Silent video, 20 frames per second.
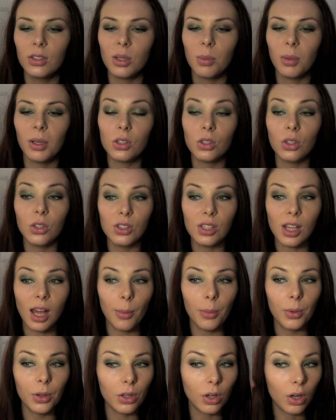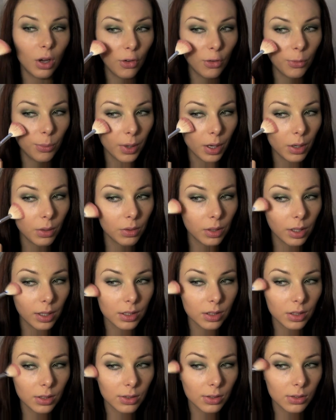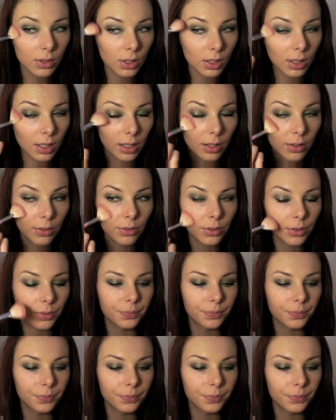so make sure you tap it off. But all I do is just kind of